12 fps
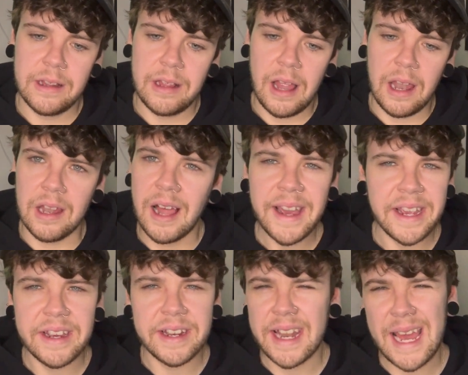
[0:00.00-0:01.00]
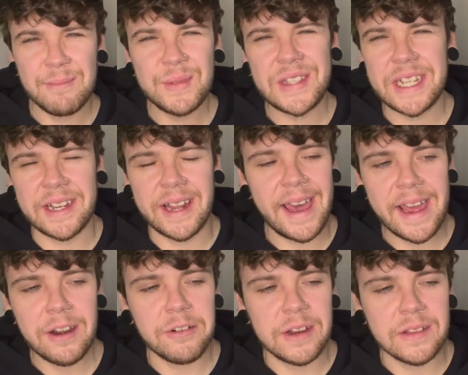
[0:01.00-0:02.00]
light and empty and
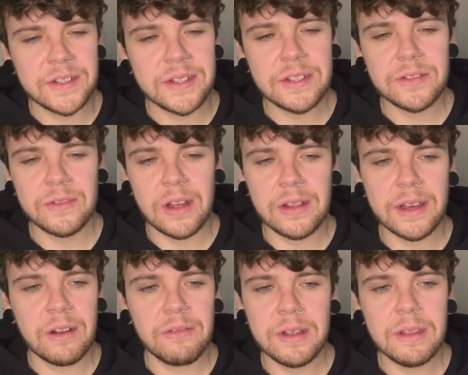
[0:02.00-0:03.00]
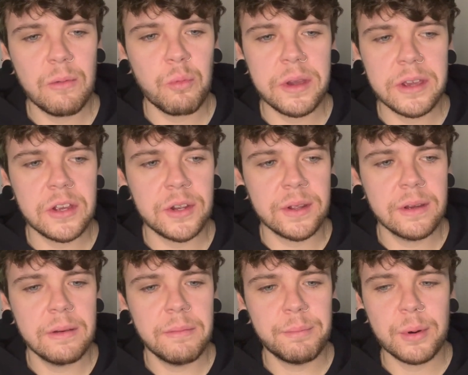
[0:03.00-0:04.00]
airy. This is like a really weird
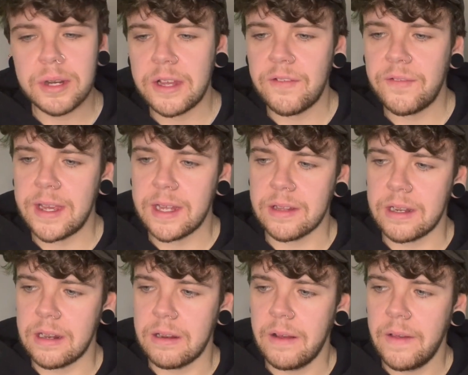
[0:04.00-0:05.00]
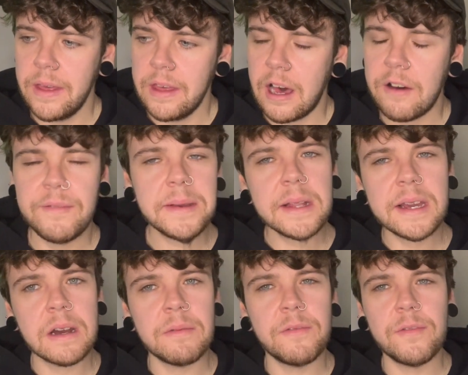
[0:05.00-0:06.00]
body feeling. I feel like
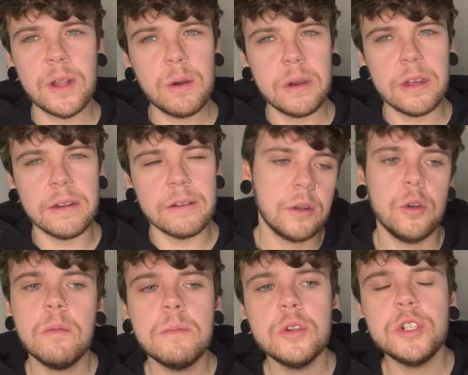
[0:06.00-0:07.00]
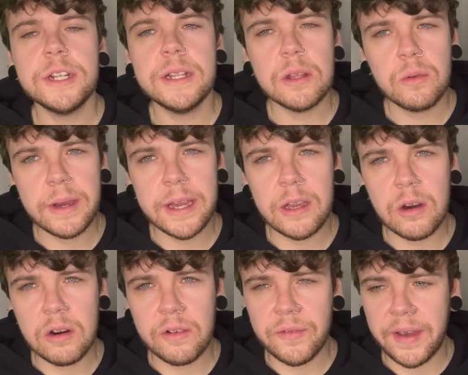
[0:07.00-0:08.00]
I'm floating. Not much in the way
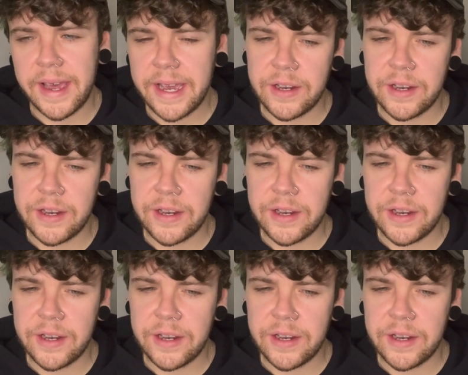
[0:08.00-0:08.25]
of head